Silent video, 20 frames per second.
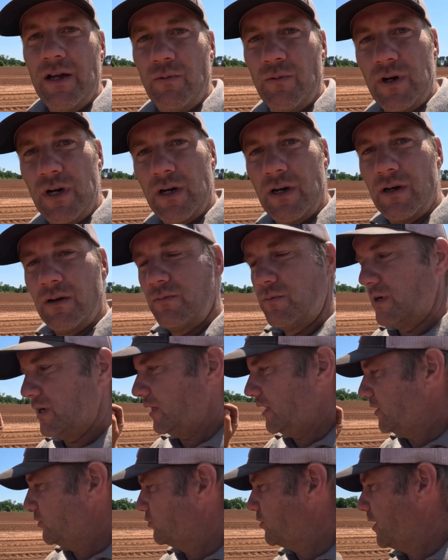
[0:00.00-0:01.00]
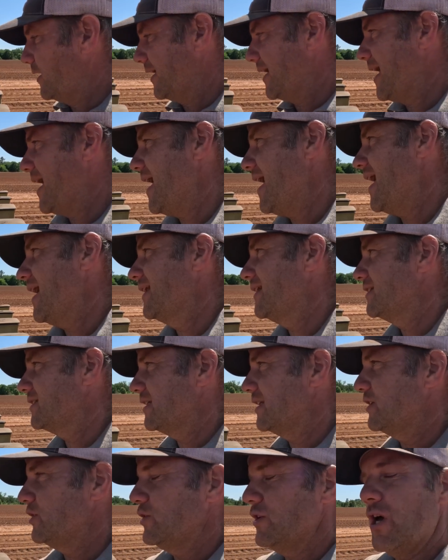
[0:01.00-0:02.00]
with electronic eye, and it's
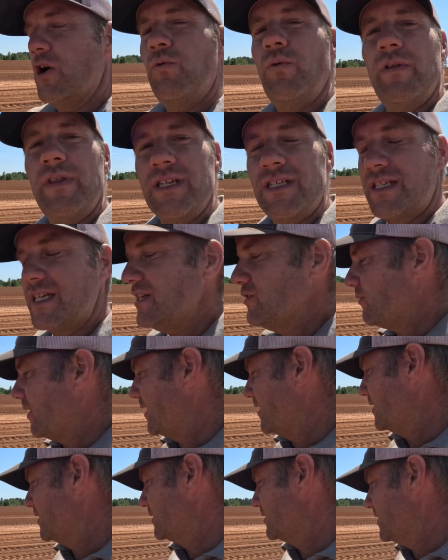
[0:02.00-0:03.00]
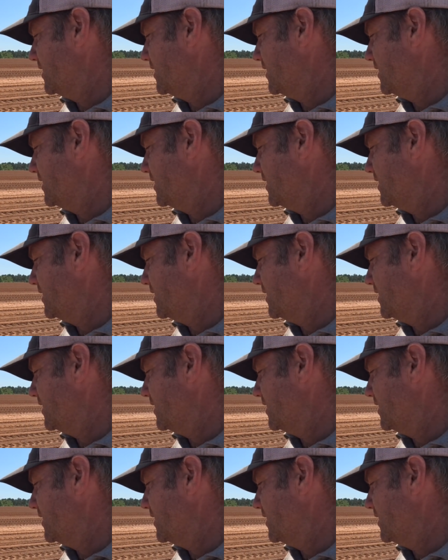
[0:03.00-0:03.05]
letting you know what the seed rate is.